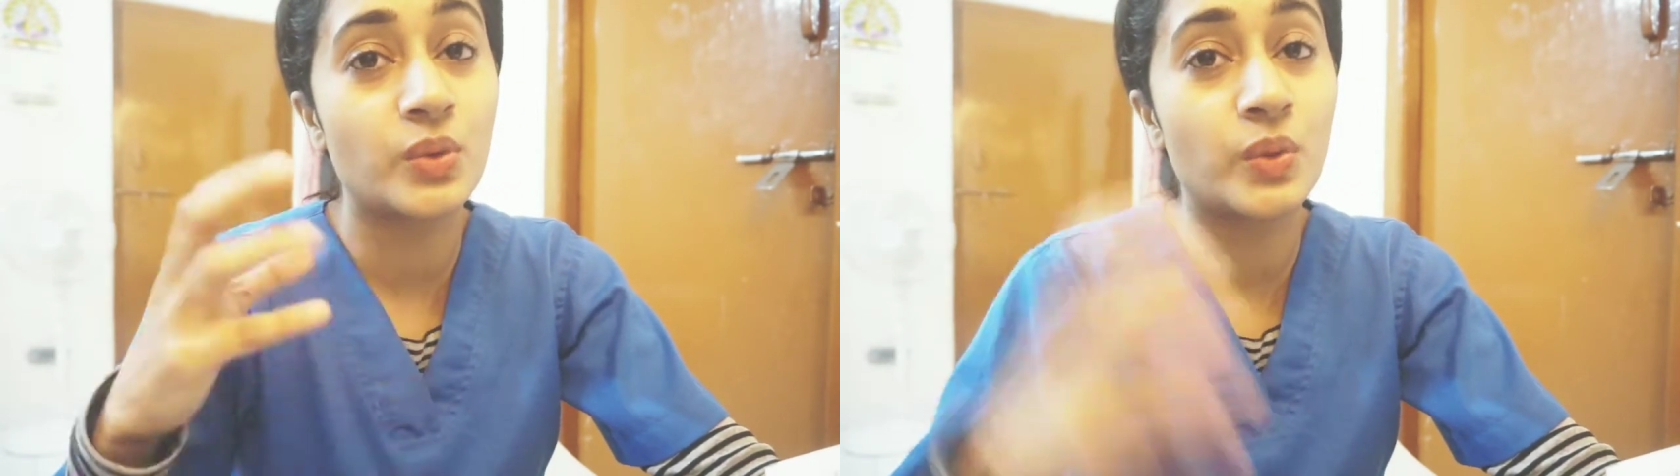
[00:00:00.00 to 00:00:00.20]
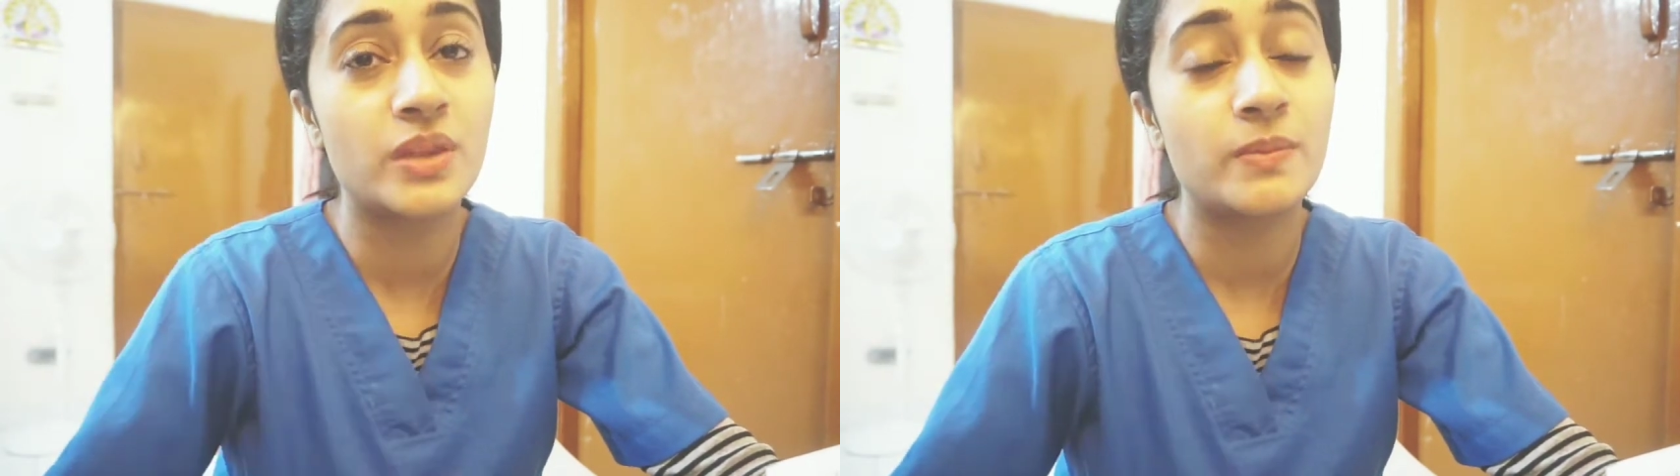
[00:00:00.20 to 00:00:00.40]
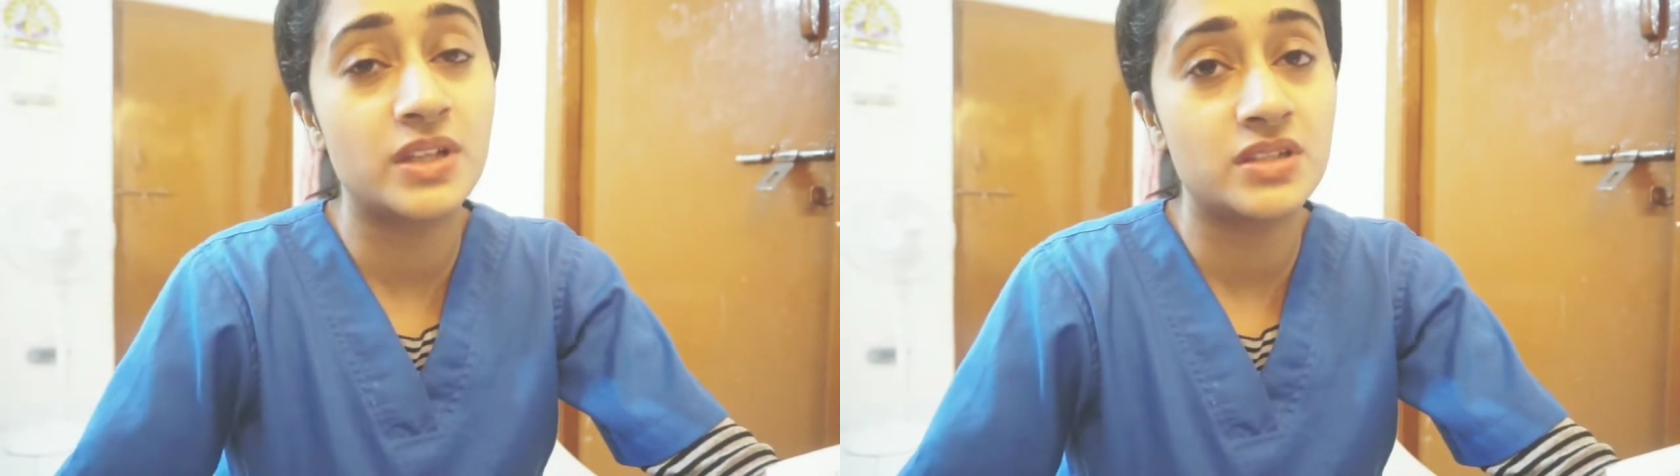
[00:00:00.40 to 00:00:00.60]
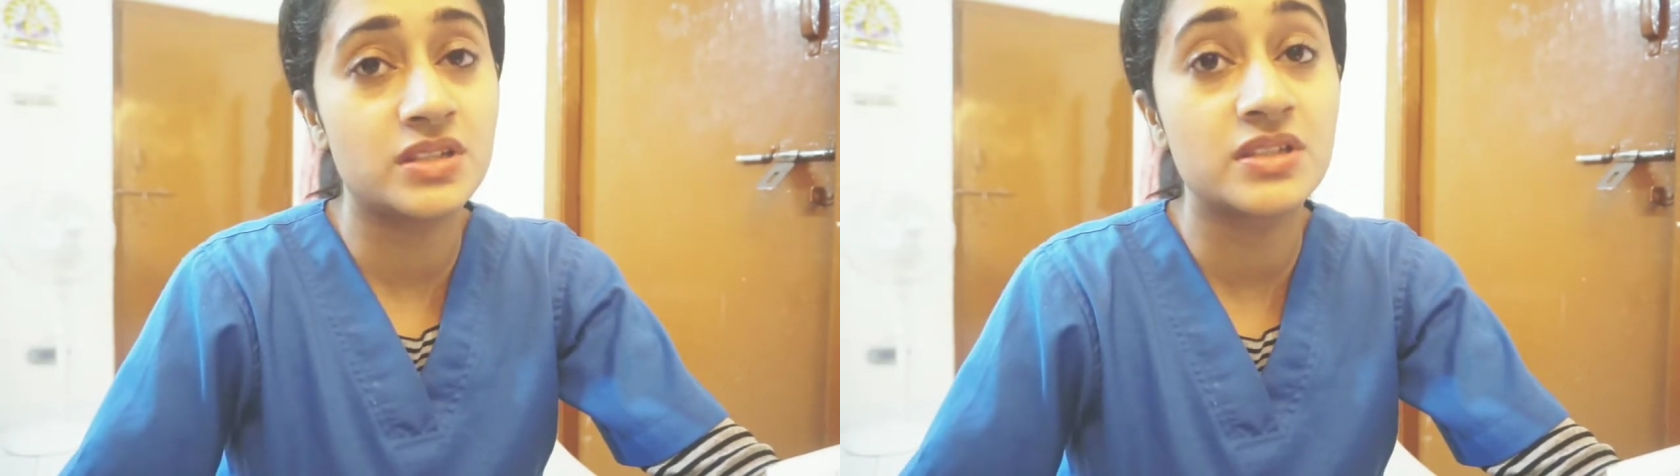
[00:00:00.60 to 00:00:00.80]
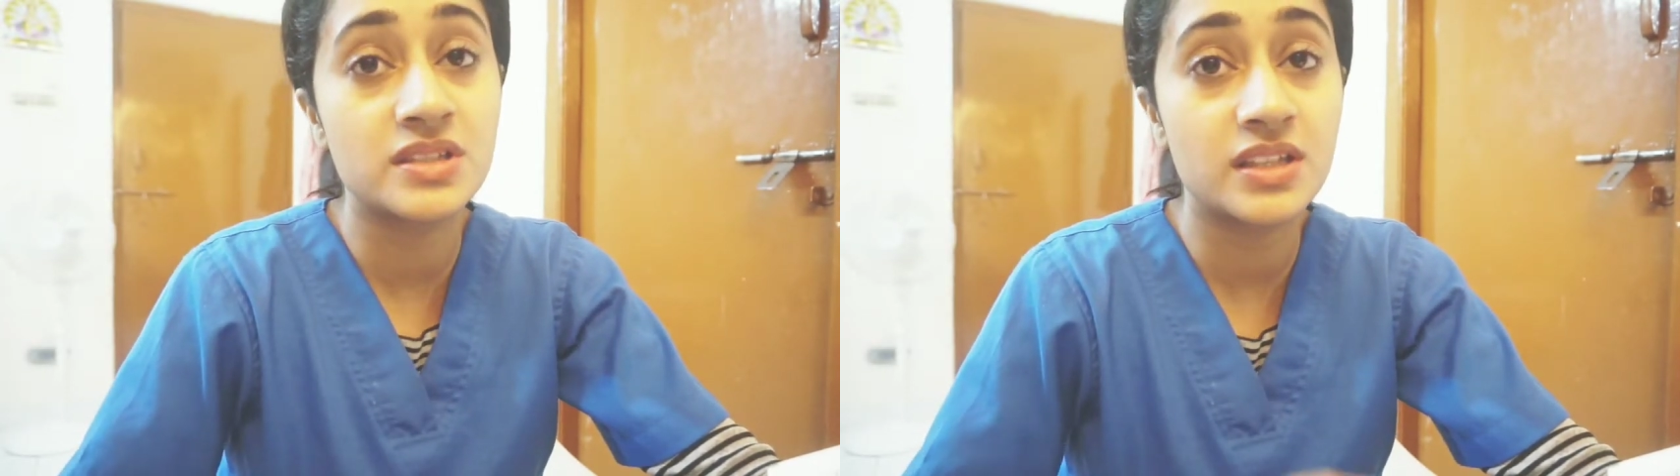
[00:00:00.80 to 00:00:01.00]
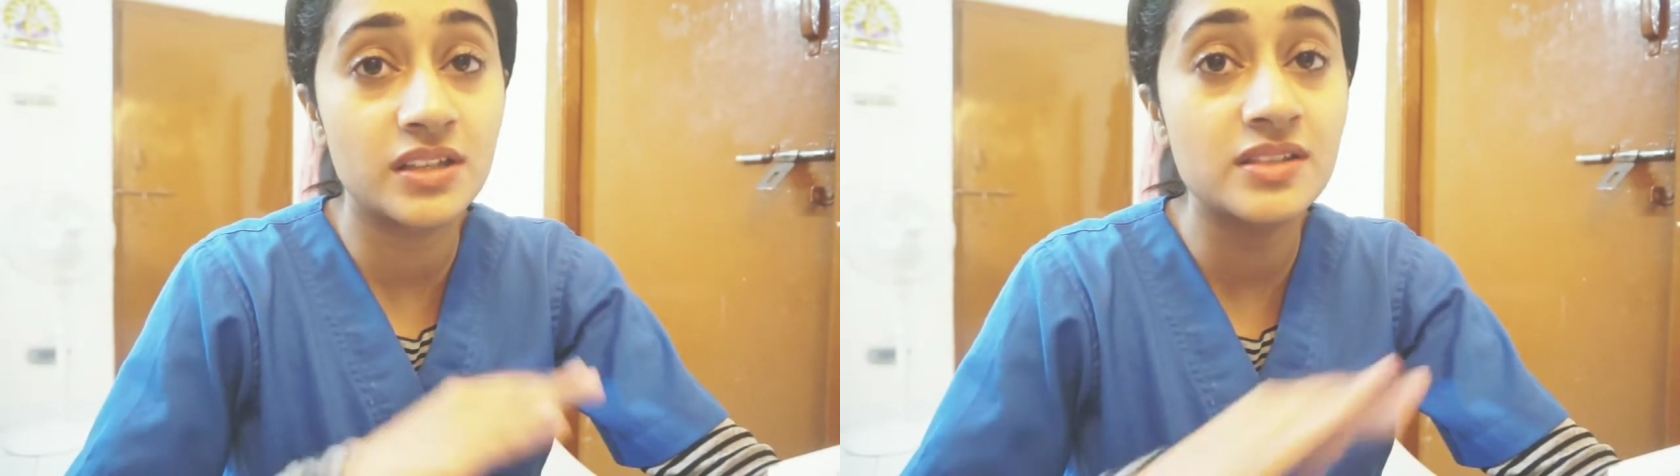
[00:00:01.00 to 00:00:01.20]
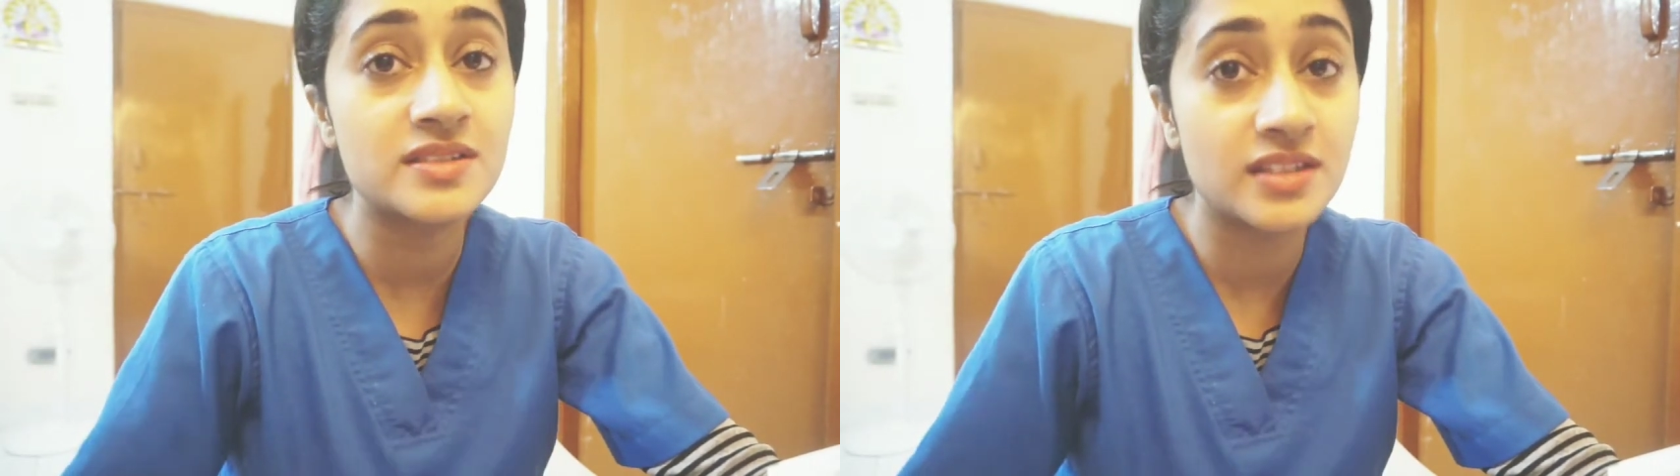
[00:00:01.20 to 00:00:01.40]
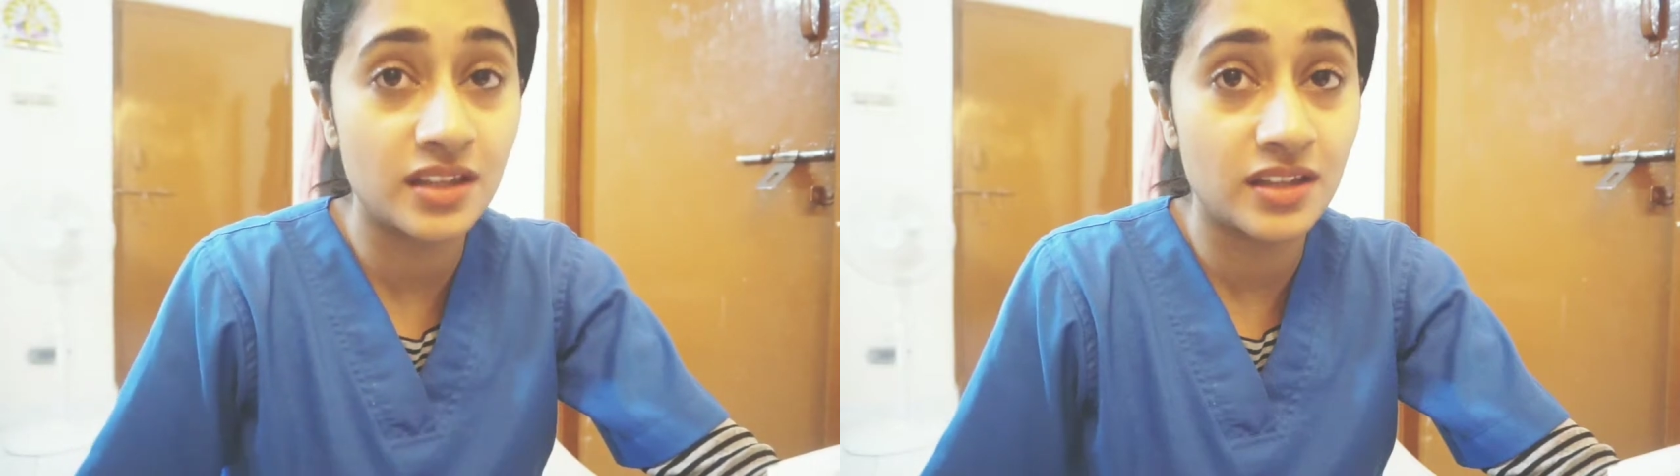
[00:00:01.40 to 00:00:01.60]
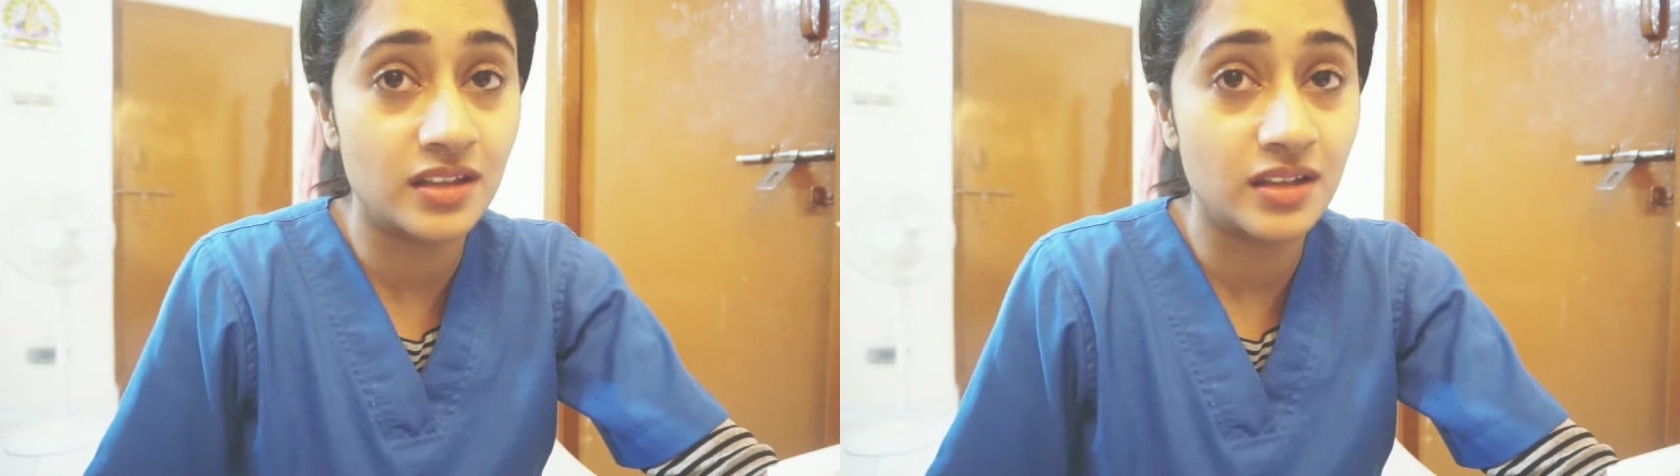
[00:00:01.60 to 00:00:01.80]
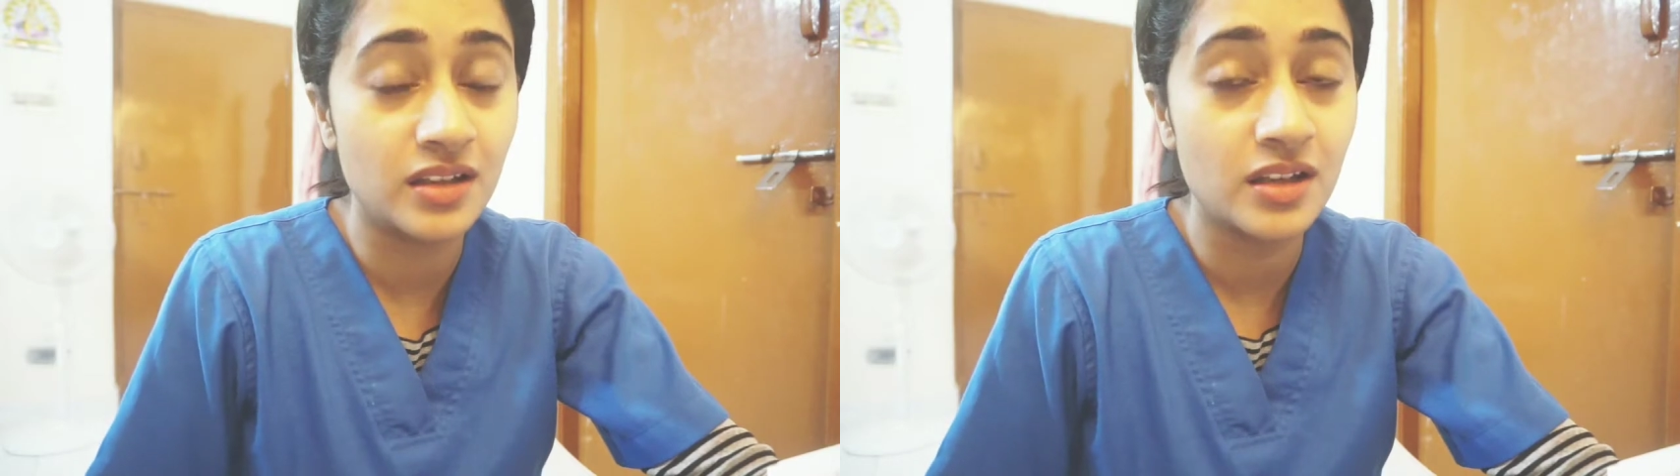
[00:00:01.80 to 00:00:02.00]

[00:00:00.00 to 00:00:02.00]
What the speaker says: with patients is the key.